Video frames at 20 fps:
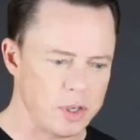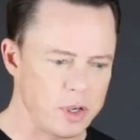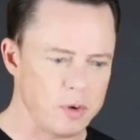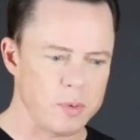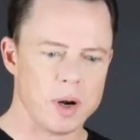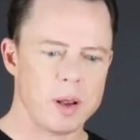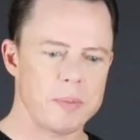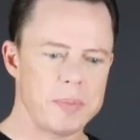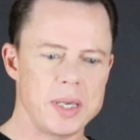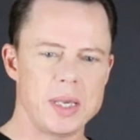You
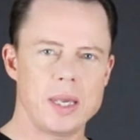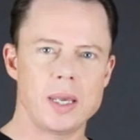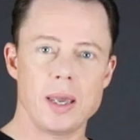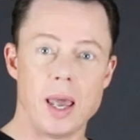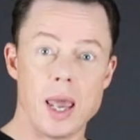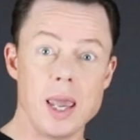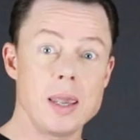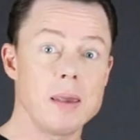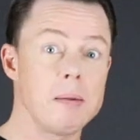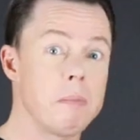want to be
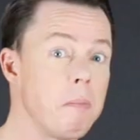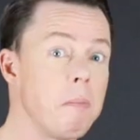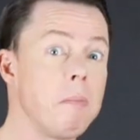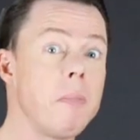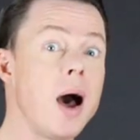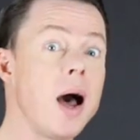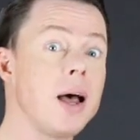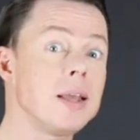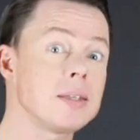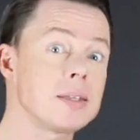a
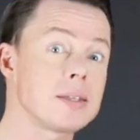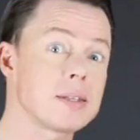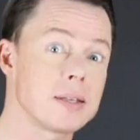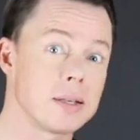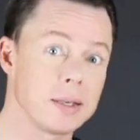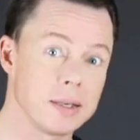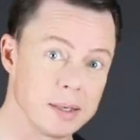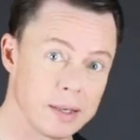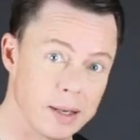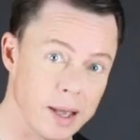
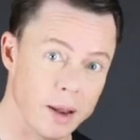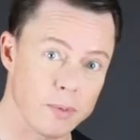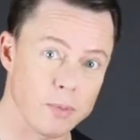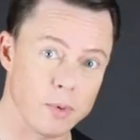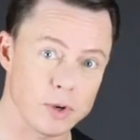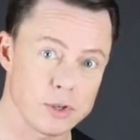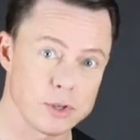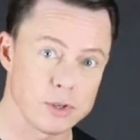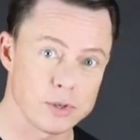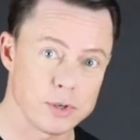master at
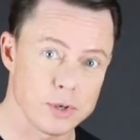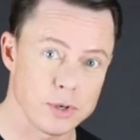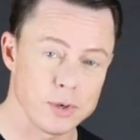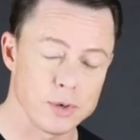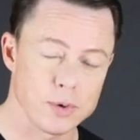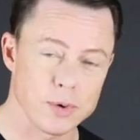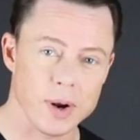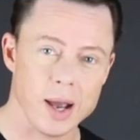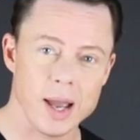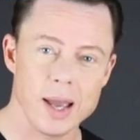what you
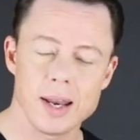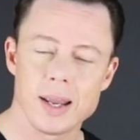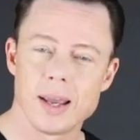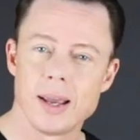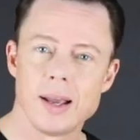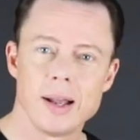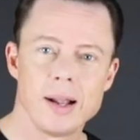do, right?